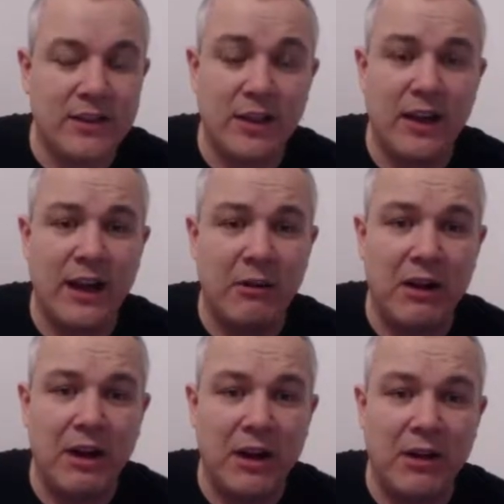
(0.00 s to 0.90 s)
And
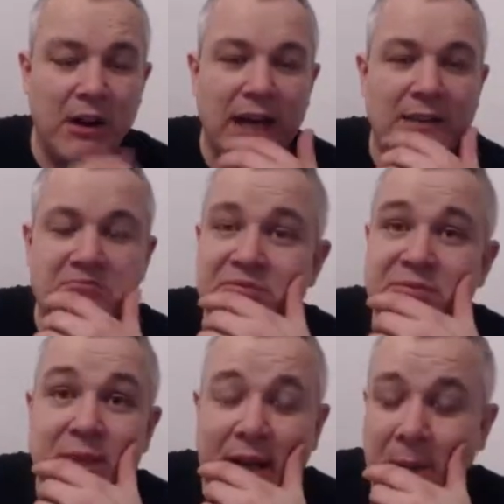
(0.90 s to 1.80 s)

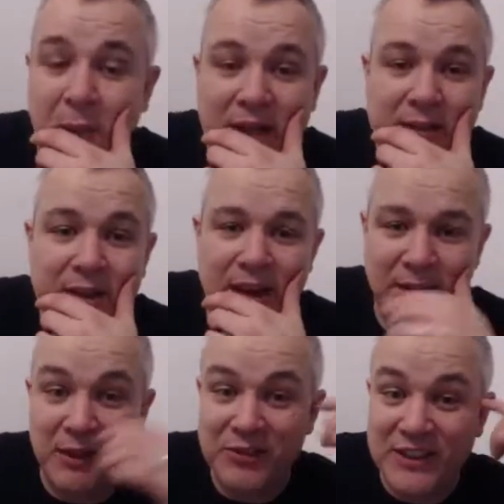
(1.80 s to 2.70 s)

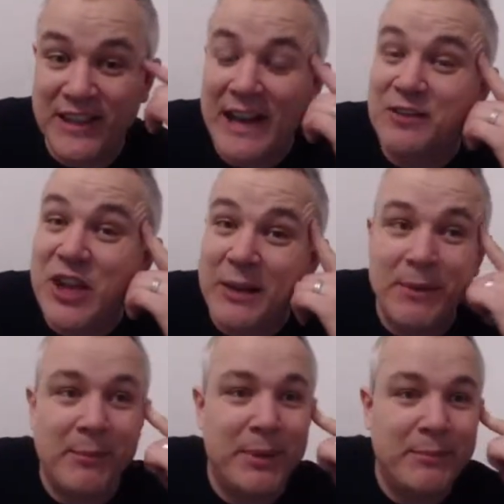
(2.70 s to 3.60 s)
that's kind
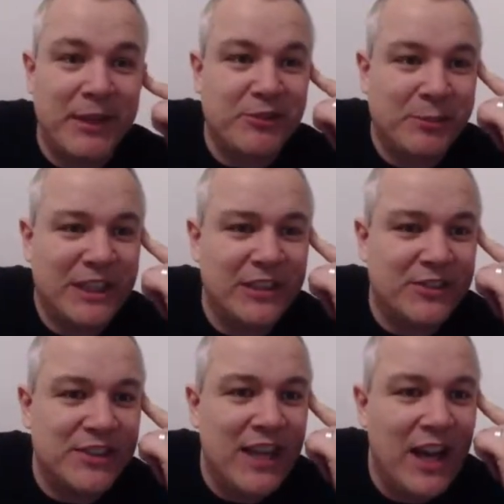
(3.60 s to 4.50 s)
of taken me a bit by
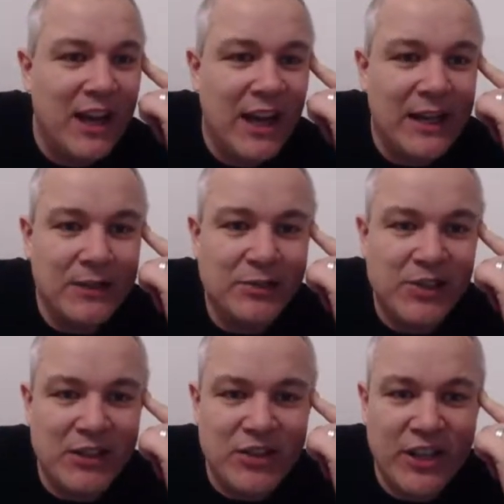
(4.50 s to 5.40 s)
surprise.
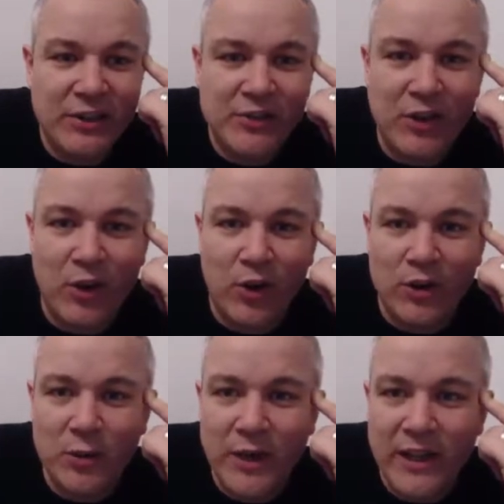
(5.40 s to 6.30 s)

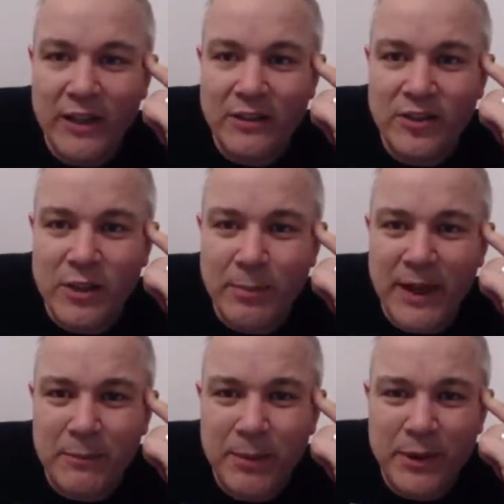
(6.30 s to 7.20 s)
Sanchez all the way
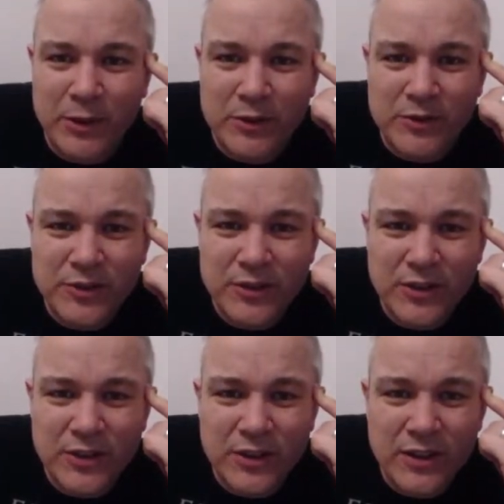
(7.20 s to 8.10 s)
to the back
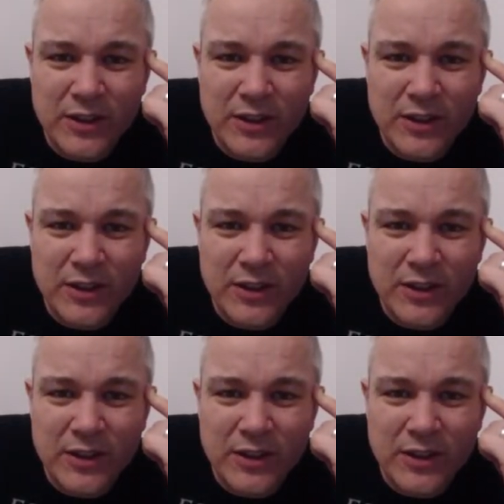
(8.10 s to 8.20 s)
post.